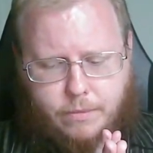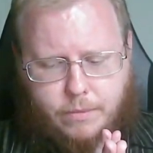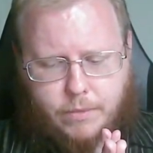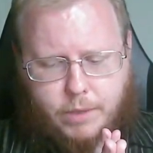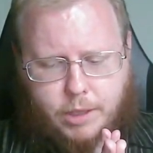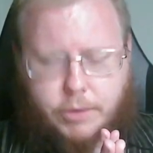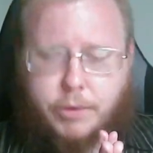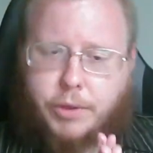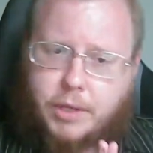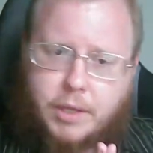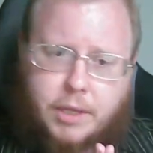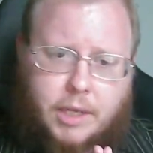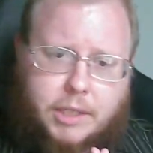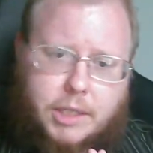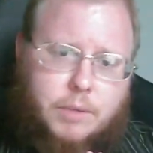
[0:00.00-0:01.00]
So I think
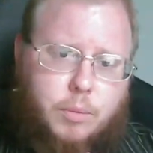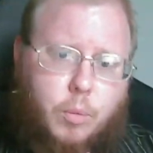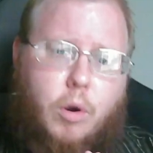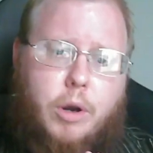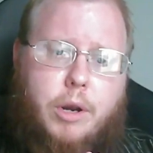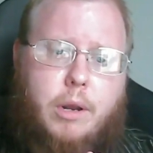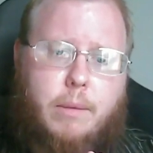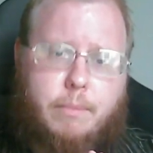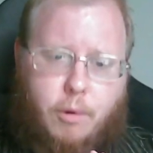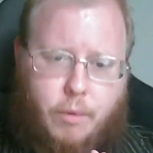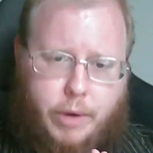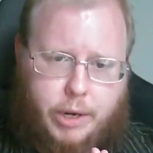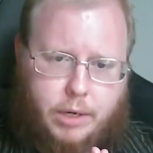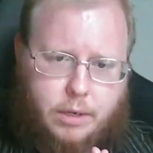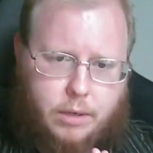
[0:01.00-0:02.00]
that this is one
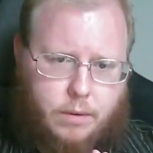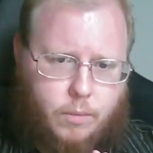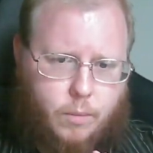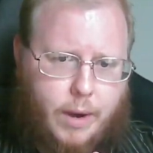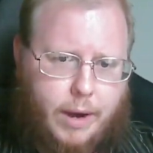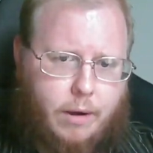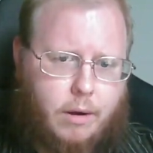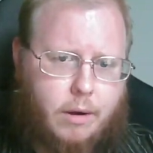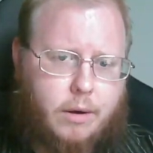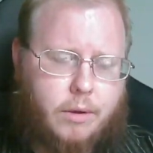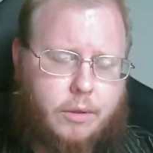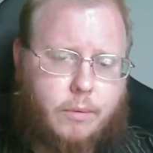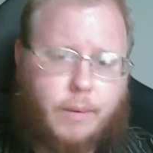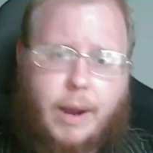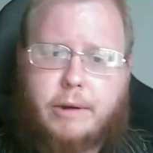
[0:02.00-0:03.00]
point where
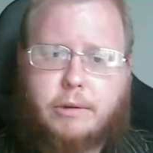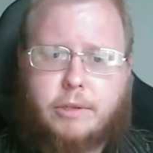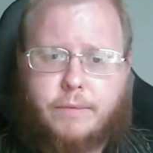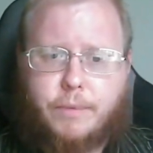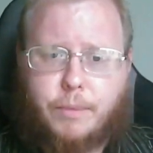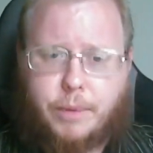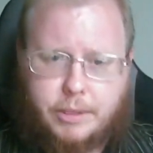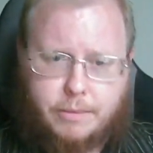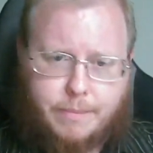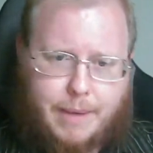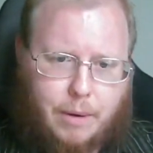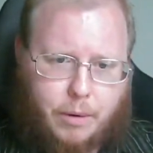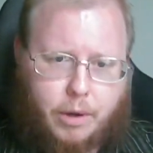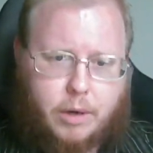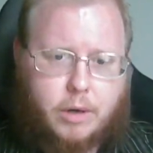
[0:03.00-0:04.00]
the writers of The Rings of
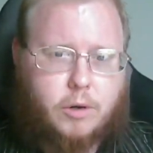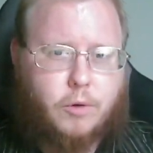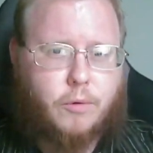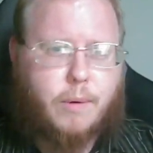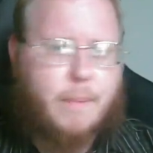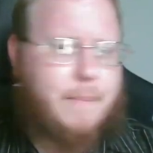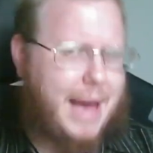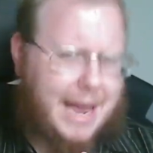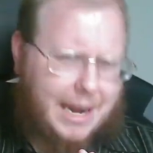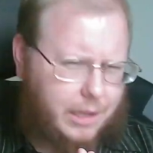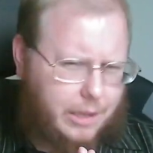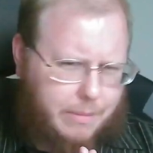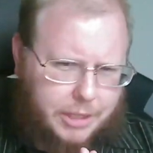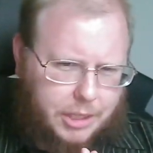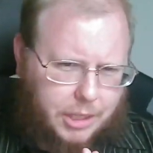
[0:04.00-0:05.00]
Power
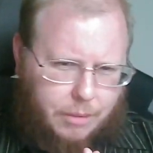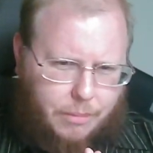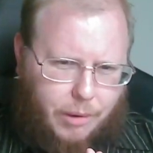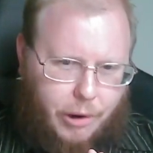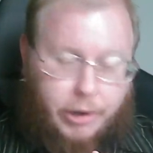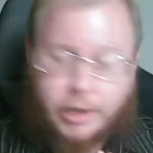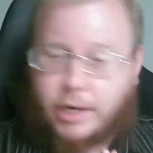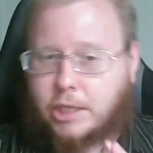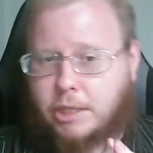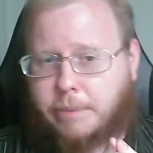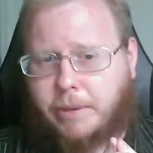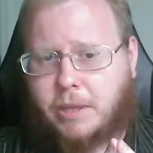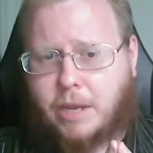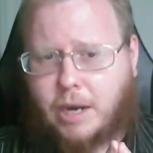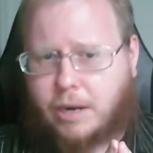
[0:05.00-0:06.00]
dramatically missed the mark, and it's
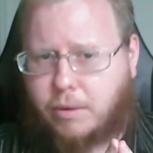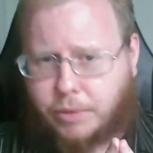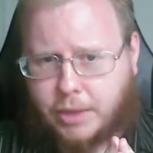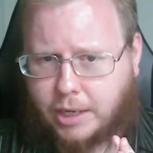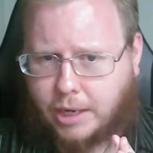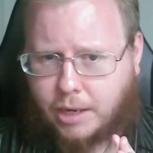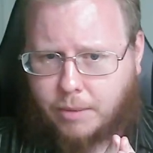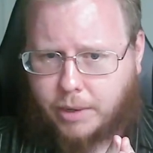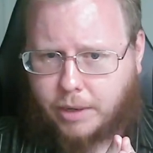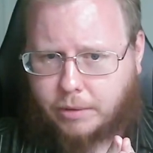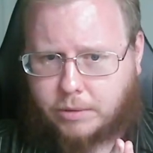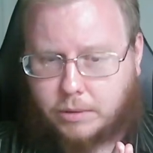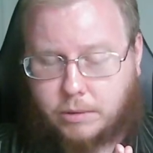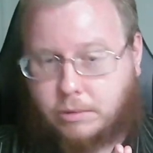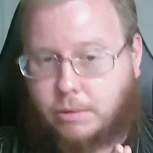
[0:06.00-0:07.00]
something that I don't think anyone
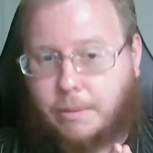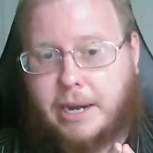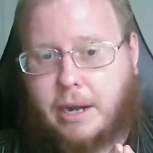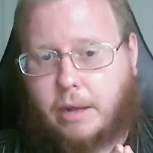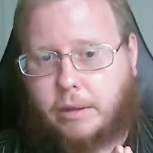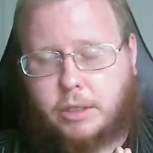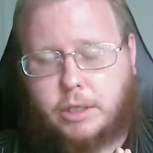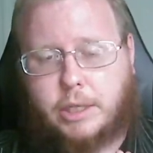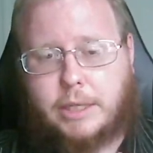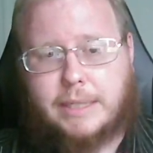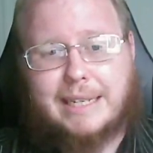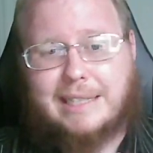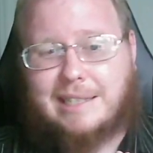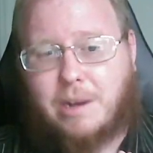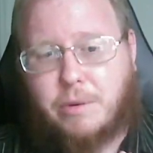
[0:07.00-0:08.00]
else, to my knowledge at
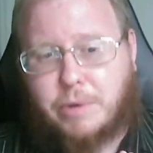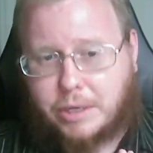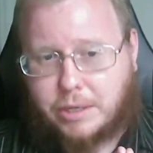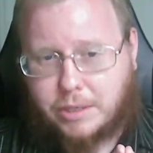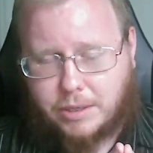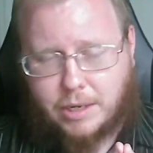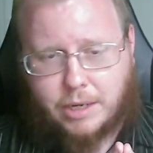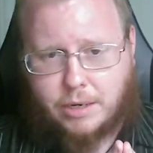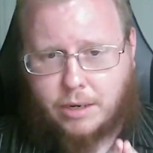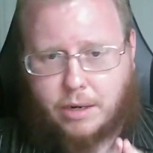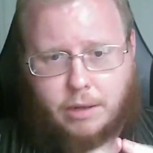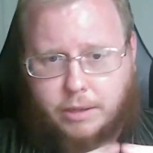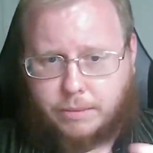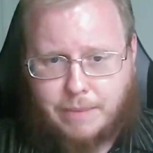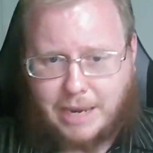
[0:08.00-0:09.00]
least, has noted,
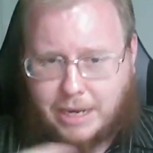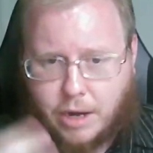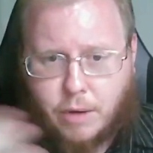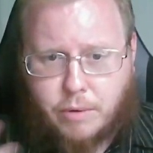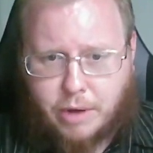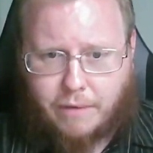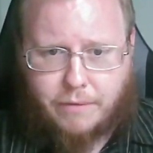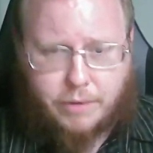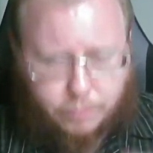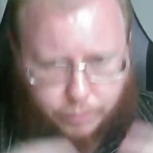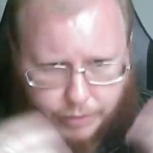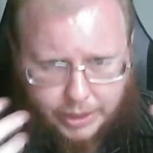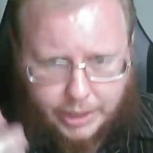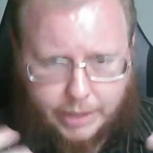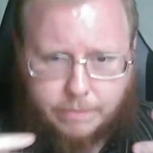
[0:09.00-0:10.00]
has made note of, has
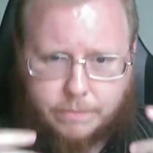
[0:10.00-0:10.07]
really